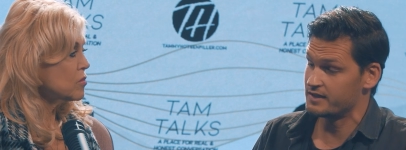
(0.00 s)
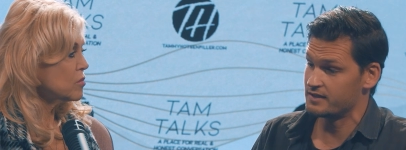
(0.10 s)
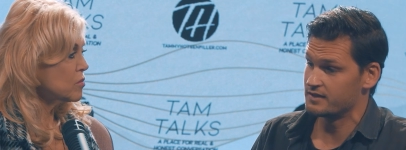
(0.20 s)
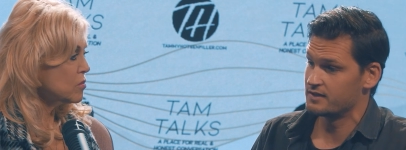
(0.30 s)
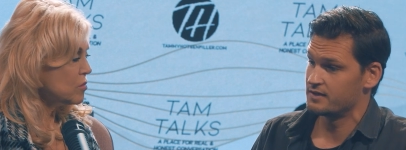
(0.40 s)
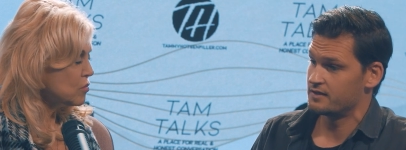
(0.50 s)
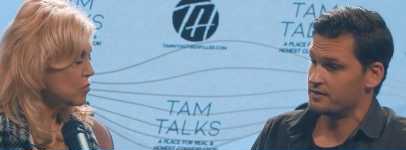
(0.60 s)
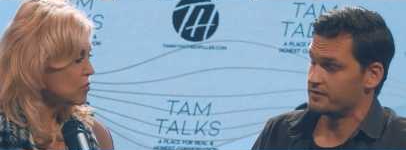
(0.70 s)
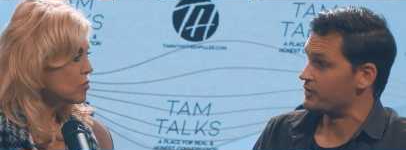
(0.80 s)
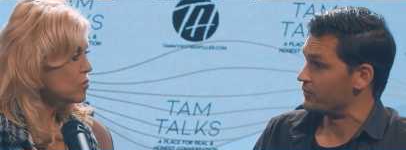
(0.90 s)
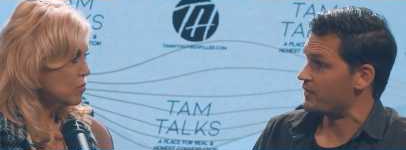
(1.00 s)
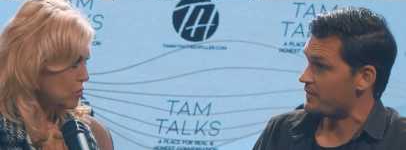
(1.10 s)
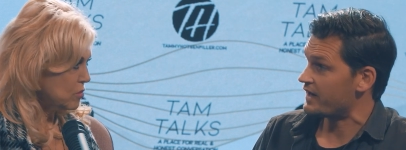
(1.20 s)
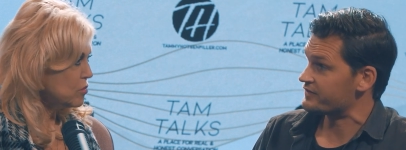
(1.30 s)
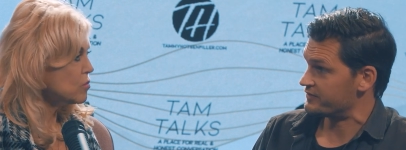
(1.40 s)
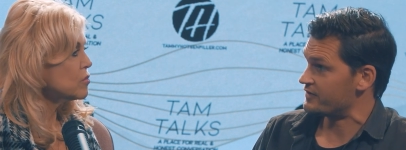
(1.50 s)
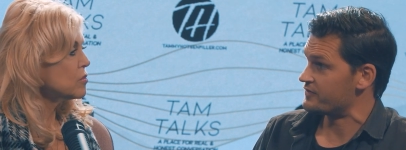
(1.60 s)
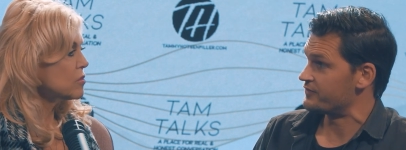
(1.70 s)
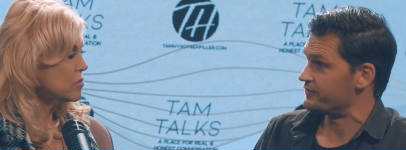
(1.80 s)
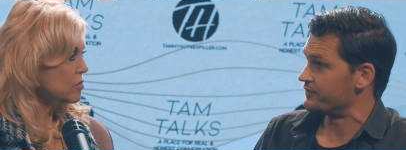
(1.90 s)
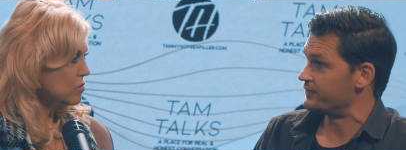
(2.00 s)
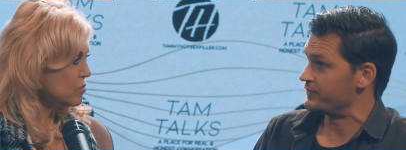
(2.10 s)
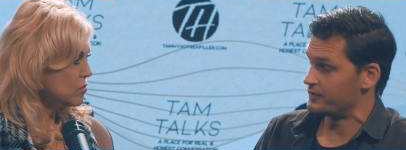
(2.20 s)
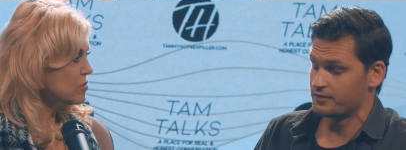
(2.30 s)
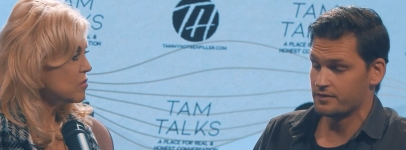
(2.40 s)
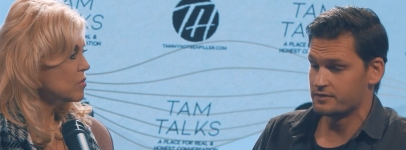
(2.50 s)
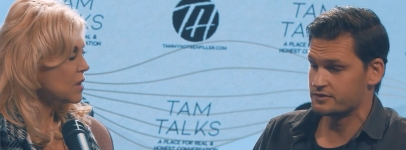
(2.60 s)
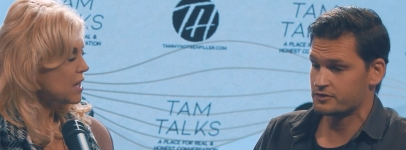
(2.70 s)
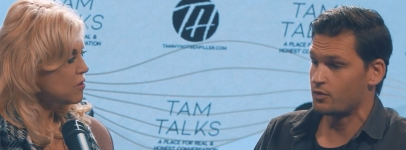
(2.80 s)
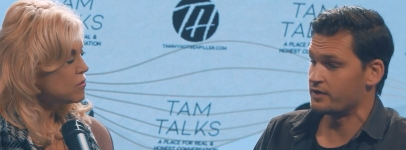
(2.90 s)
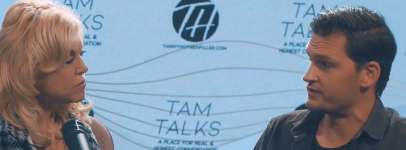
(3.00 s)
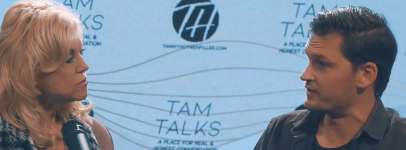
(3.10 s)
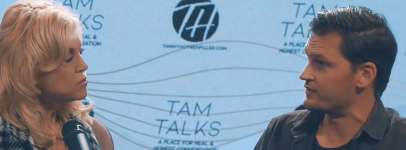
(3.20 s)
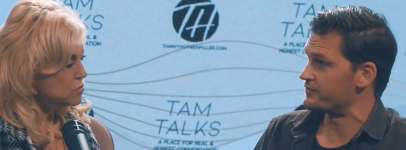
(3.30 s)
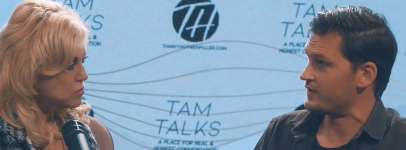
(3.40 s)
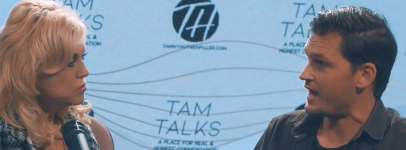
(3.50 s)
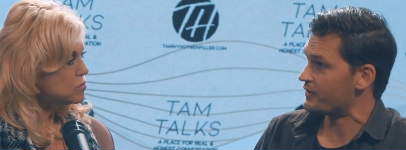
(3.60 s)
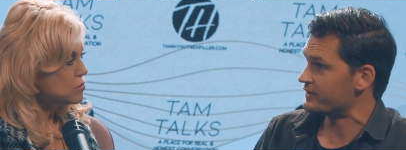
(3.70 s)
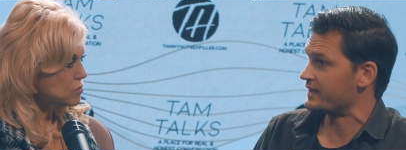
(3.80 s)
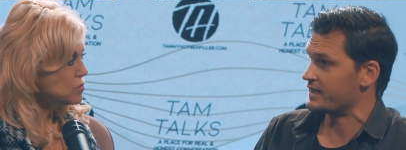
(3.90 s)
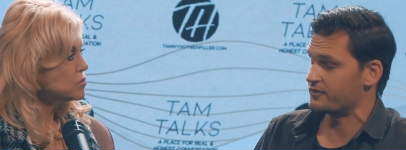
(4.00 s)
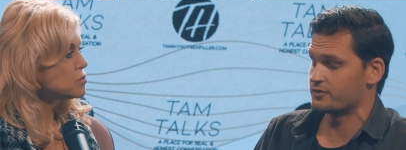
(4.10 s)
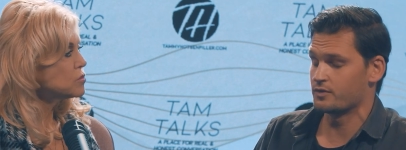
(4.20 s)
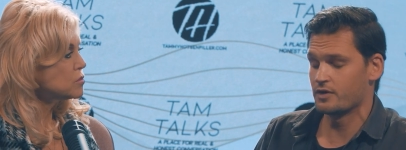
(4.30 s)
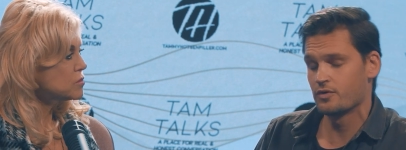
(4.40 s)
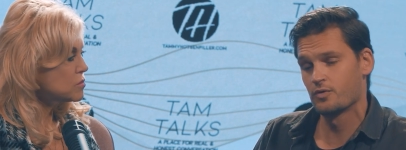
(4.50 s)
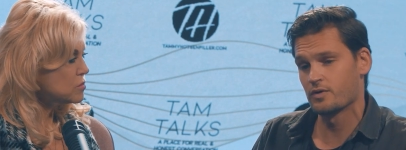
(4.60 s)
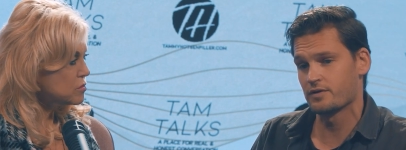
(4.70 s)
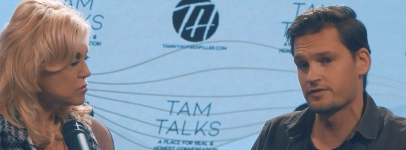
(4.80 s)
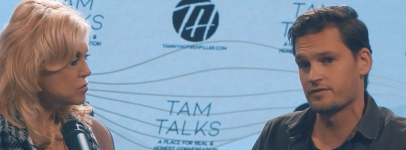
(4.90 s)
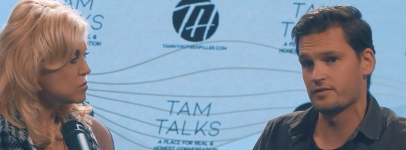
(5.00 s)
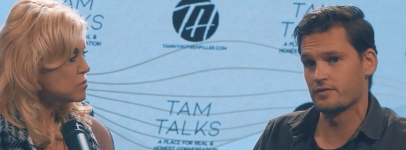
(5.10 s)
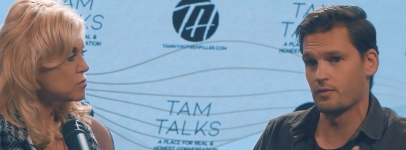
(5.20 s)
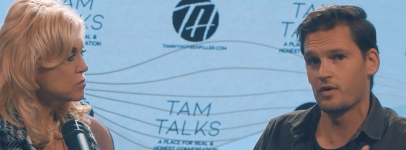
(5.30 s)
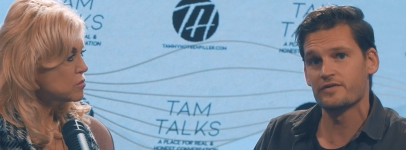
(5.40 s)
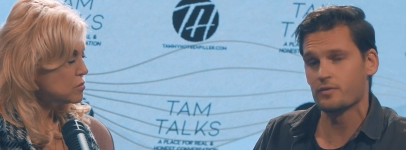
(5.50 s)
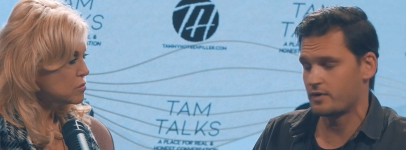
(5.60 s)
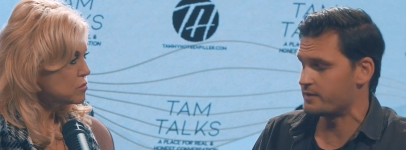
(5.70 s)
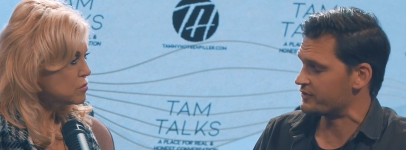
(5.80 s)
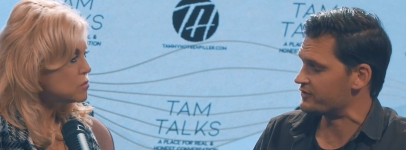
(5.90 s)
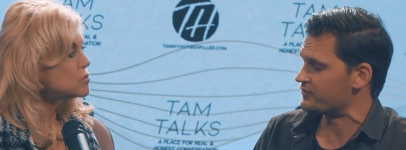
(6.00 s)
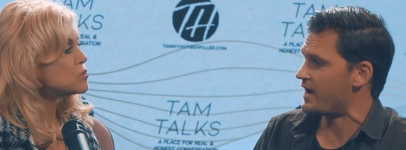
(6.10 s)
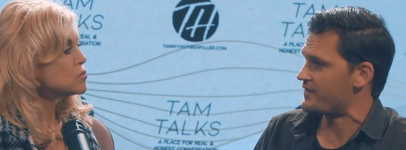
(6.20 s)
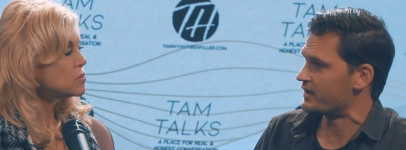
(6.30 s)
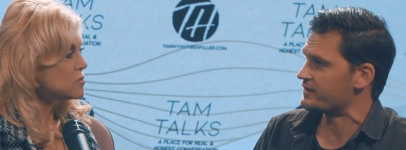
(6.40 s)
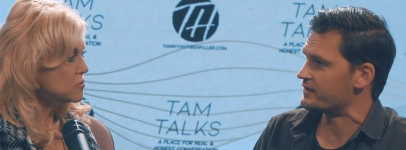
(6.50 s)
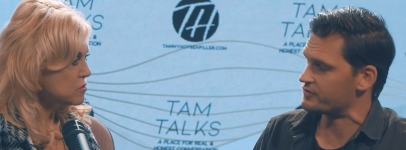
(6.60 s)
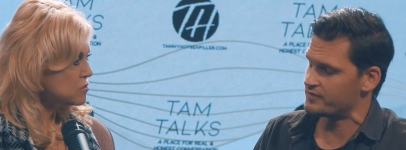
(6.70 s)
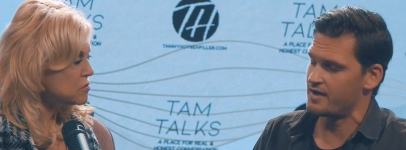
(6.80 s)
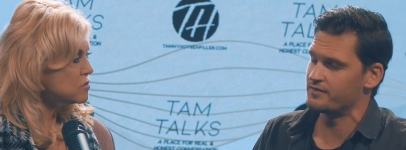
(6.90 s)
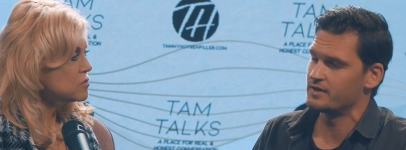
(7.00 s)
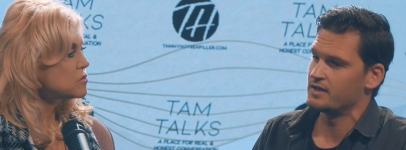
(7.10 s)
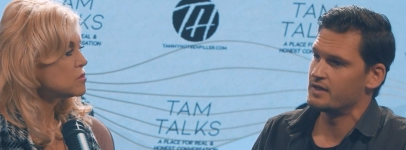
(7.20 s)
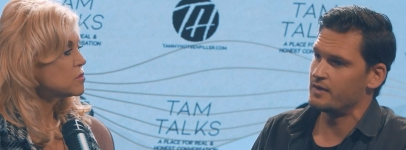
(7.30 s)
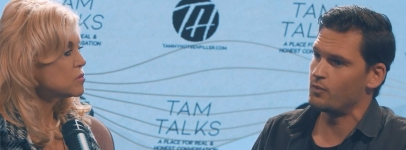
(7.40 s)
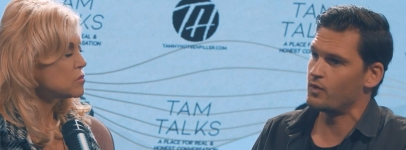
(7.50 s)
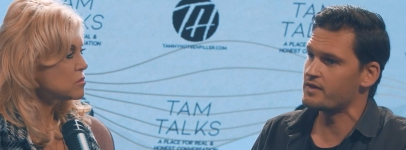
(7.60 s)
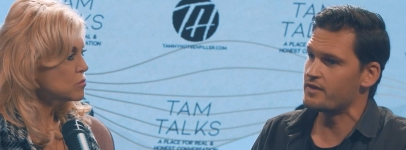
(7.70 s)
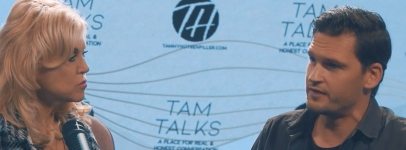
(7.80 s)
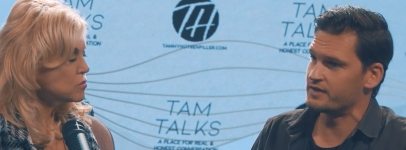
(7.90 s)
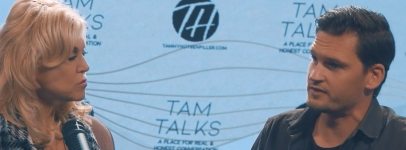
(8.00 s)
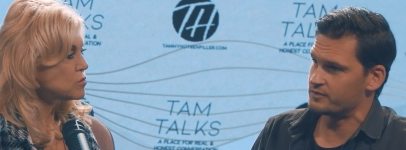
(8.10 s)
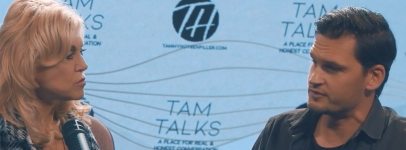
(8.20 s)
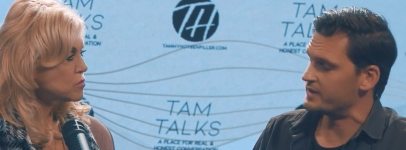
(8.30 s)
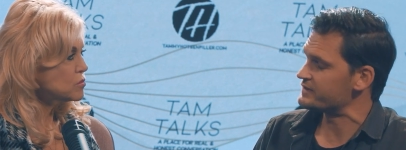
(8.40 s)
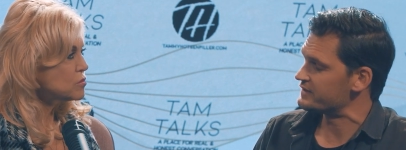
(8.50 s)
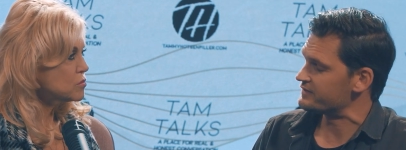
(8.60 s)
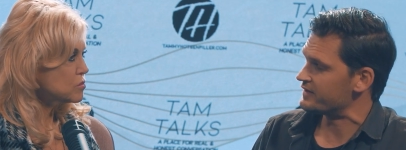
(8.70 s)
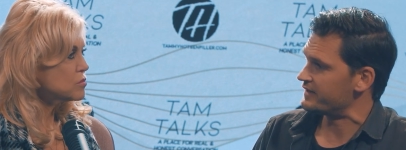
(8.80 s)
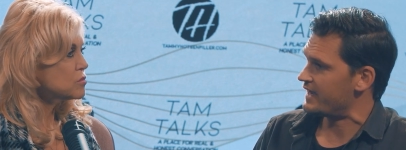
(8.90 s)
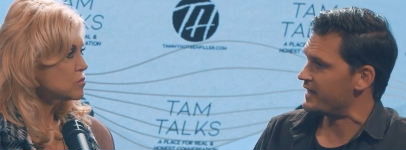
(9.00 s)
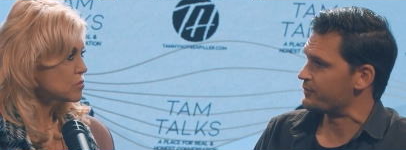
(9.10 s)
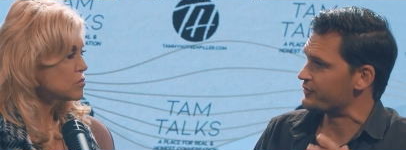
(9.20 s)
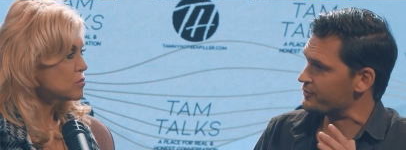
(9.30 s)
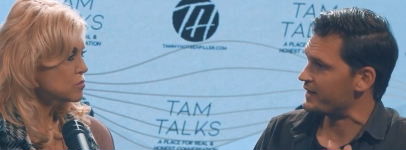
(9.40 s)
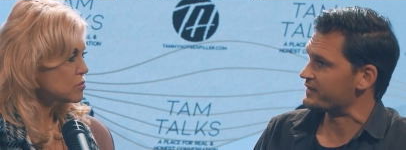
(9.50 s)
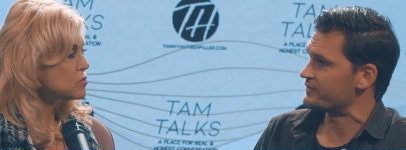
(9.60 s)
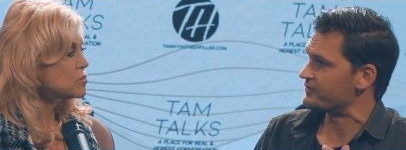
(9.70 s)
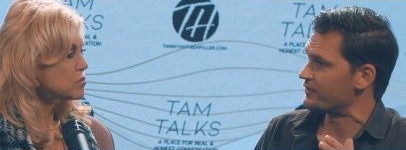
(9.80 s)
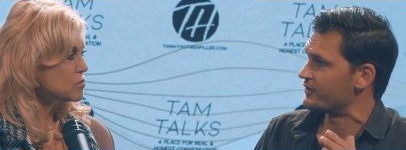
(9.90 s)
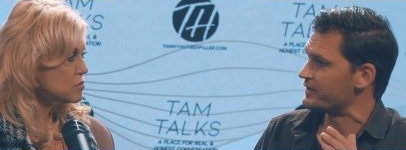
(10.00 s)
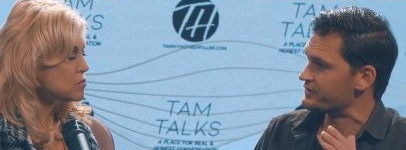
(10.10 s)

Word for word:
Speaker 1: mm-hmm. he you know, reminds us of the stories of how did they get through it? Who was the ones that were able to survive? How did they survive? And one of the things that was mentioned is that they had a perspective on